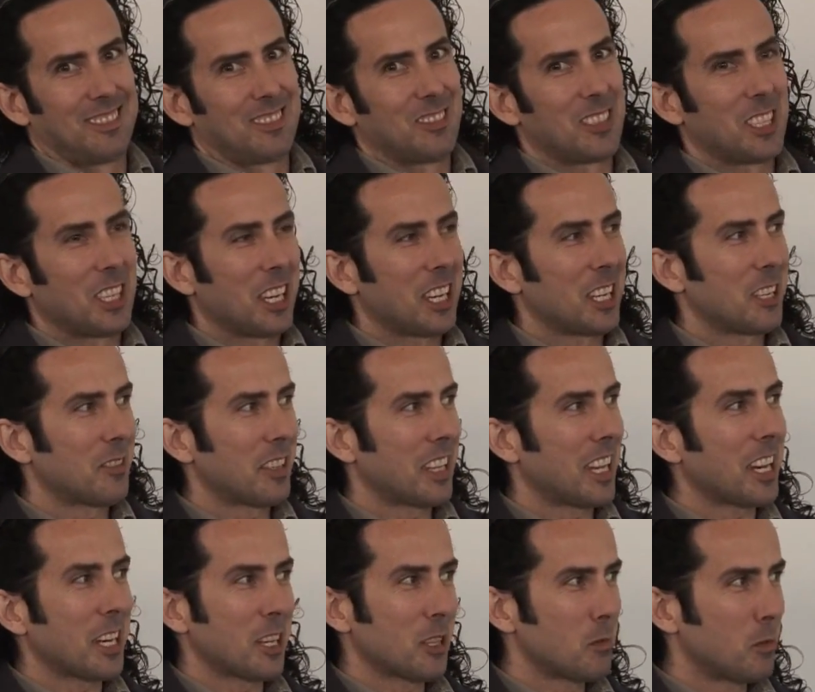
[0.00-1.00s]
we've got to leave
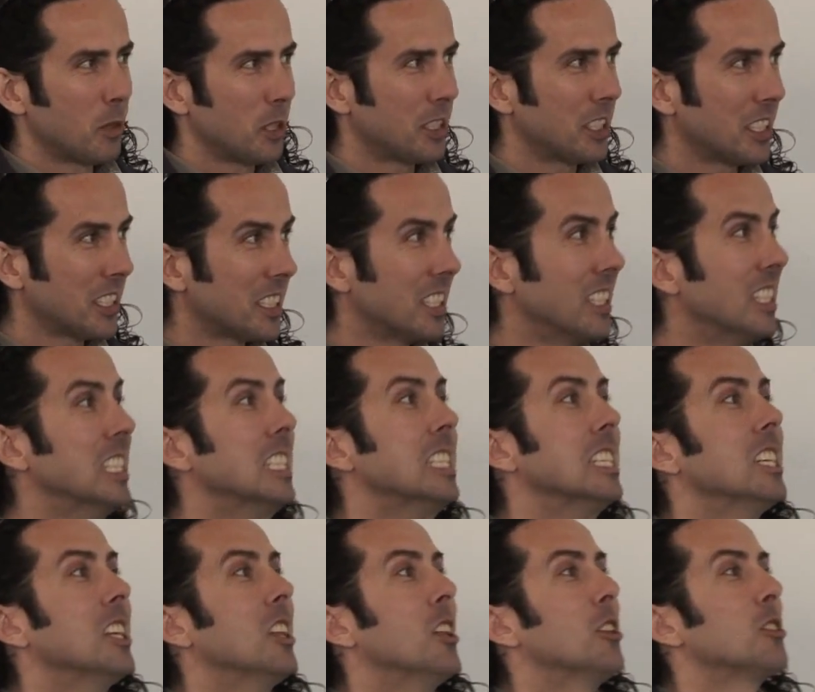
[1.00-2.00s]
that out of the project.
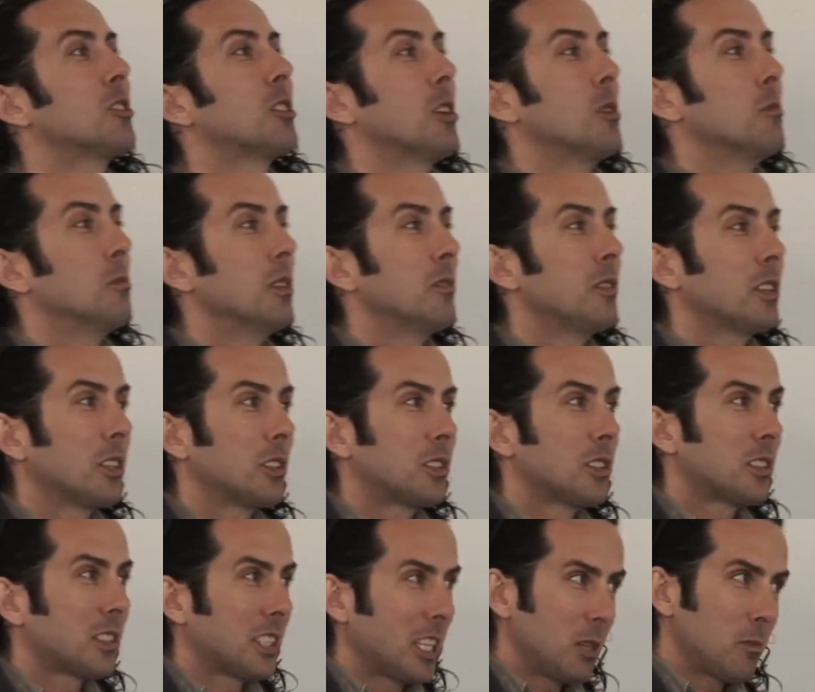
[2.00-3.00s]
So moving on
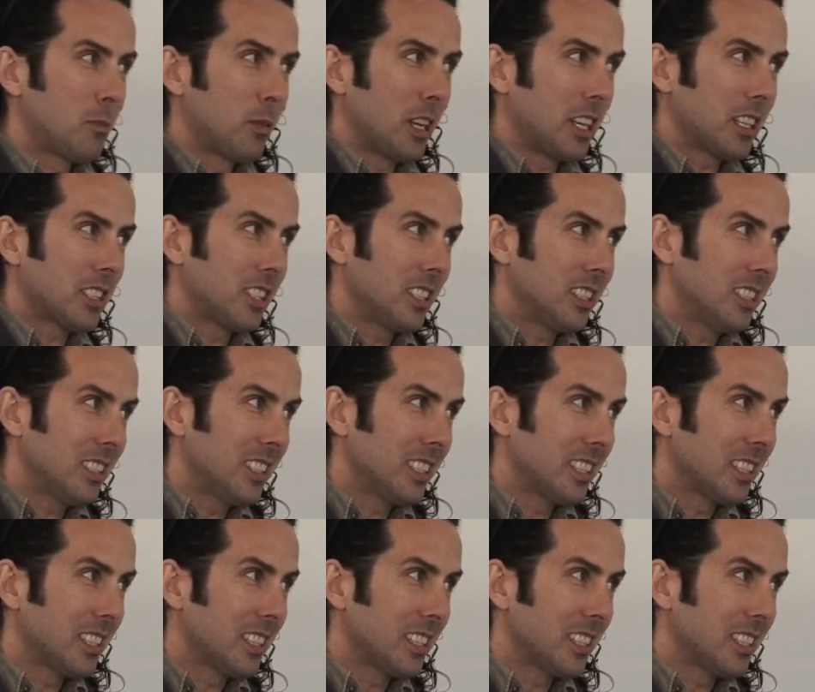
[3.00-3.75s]
to seed production,